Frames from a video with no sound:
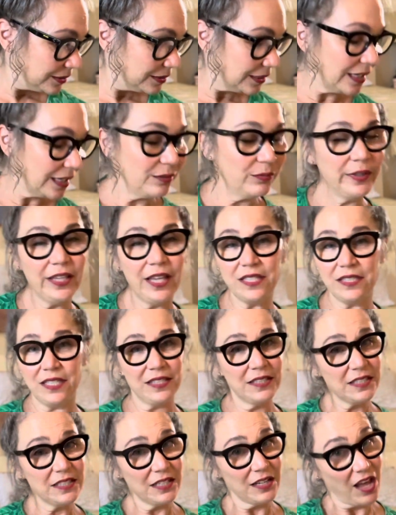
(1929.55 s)
I realized
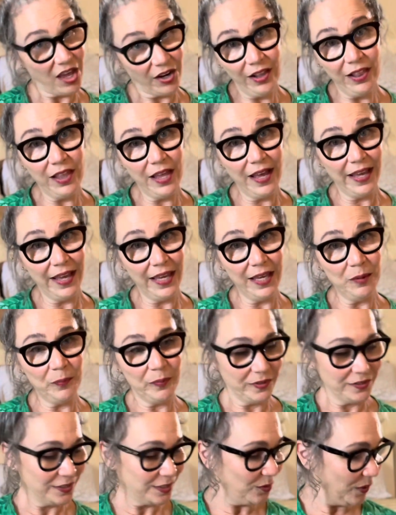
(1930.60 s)
it's not all hype,
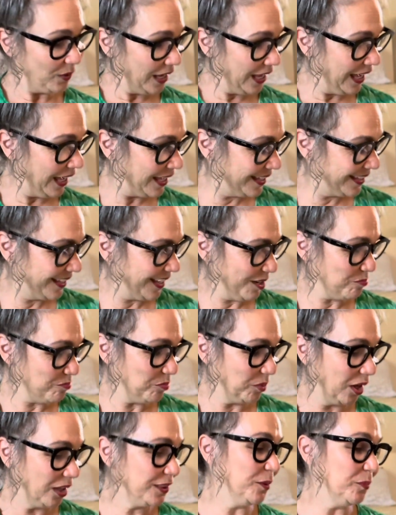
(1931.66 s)
so I
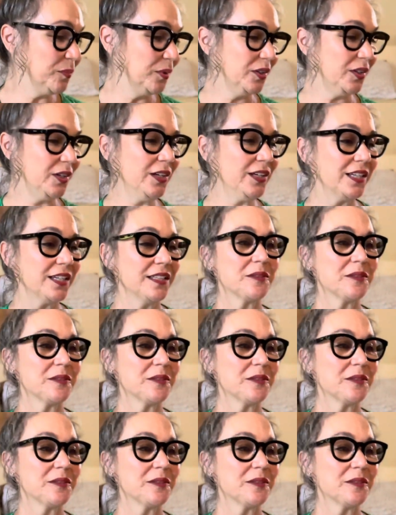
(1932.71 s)
bought the book,